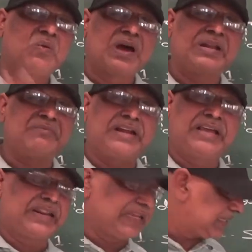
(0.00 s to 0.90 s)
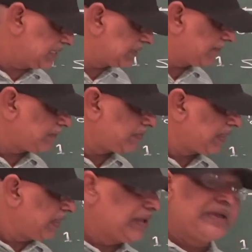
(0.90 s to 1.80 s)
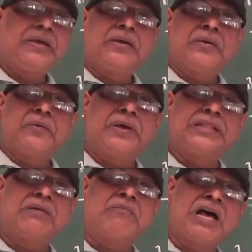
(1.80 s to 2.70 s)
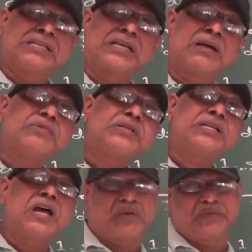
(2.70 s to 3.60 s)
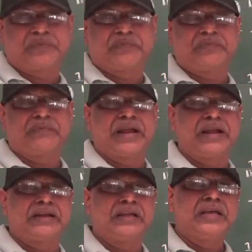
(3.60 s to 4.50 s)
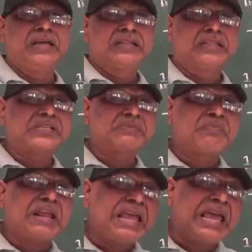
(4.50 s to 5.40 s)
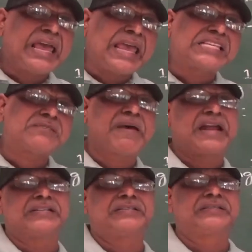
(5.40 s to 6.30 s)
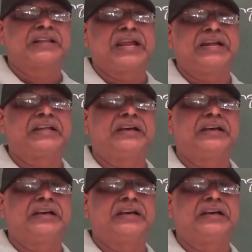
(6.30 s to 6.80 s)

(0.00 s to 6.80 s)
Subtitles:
volume decreases. When the mass comes down, right, the spring expands, right?